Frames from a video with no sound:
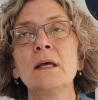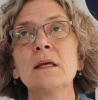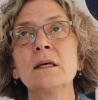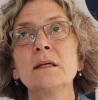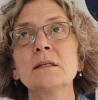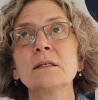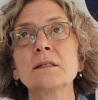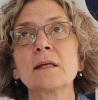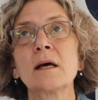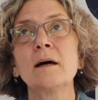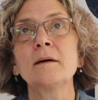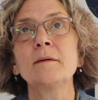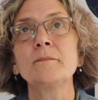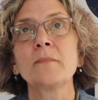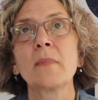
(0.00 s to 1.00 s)
is
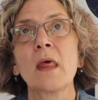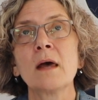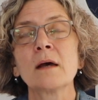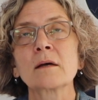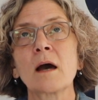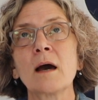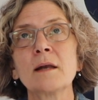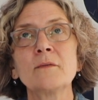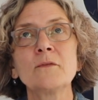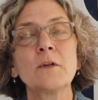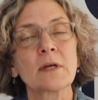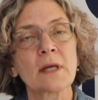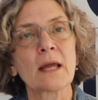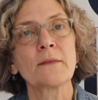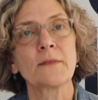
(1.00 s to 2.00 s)
kind of
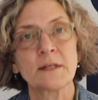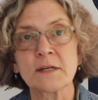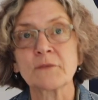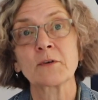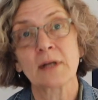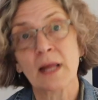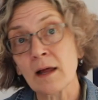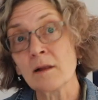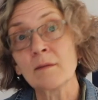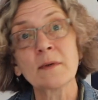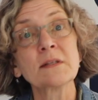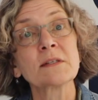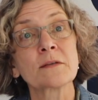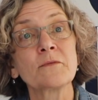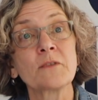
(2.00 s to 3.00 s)
look at the different
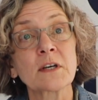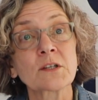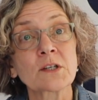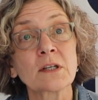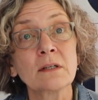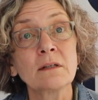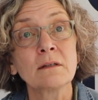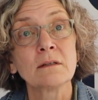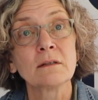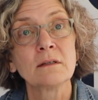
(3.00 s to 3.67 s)
elements of fiction.